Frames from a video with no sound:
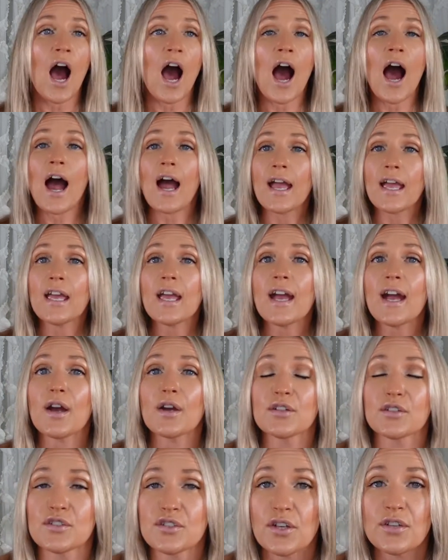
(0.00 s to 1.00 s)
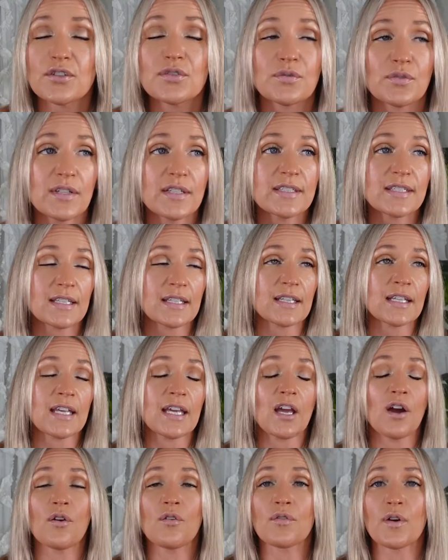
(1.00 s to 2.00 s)
I just
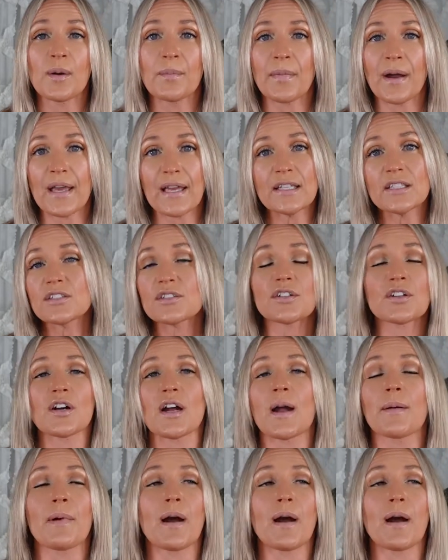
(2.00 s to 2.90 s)
recently over on my Instagram,